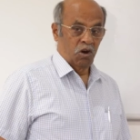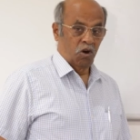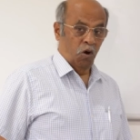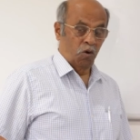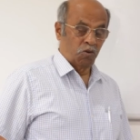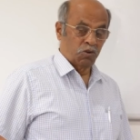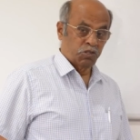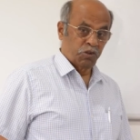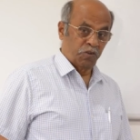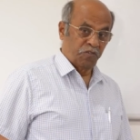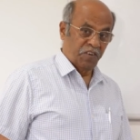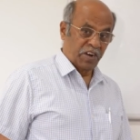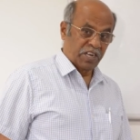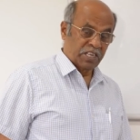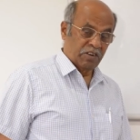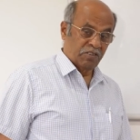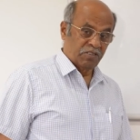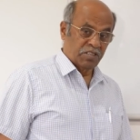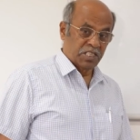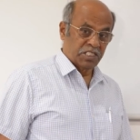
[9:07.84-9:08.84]
How to find
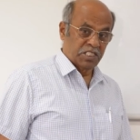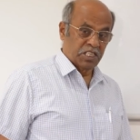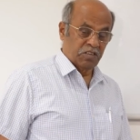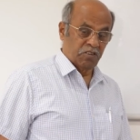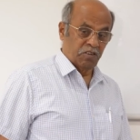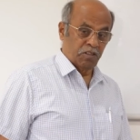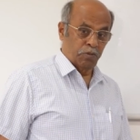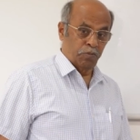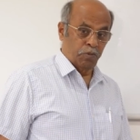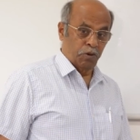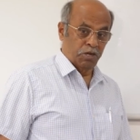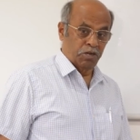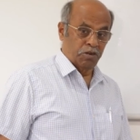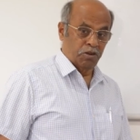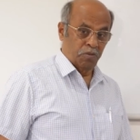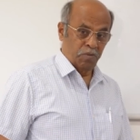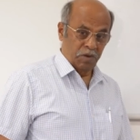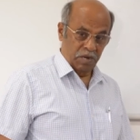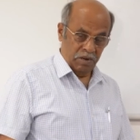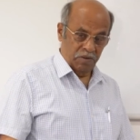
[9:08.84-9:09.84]
out the 0 of the
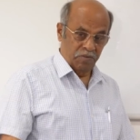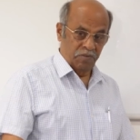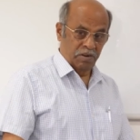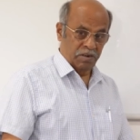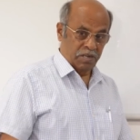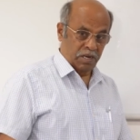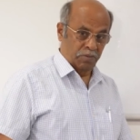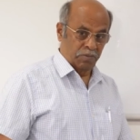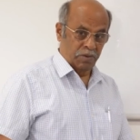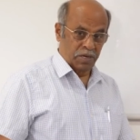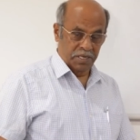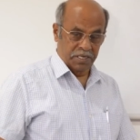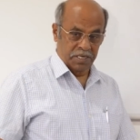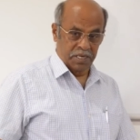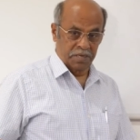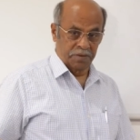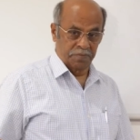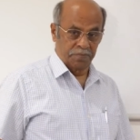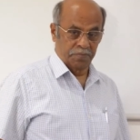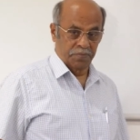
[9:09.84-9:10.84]
polynomial will come
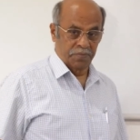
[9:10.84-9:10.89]
later.